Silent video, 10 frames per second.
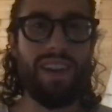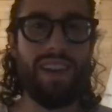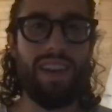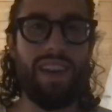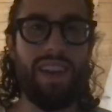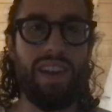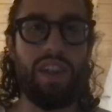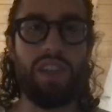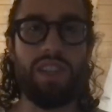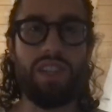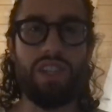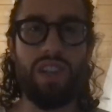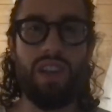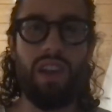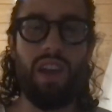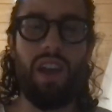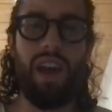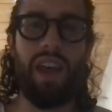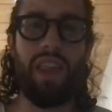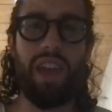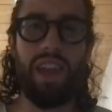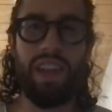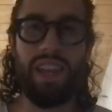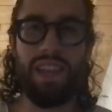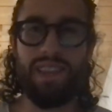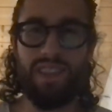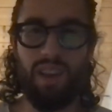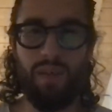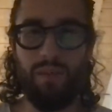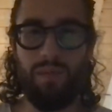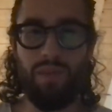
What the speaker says: a decision and then did some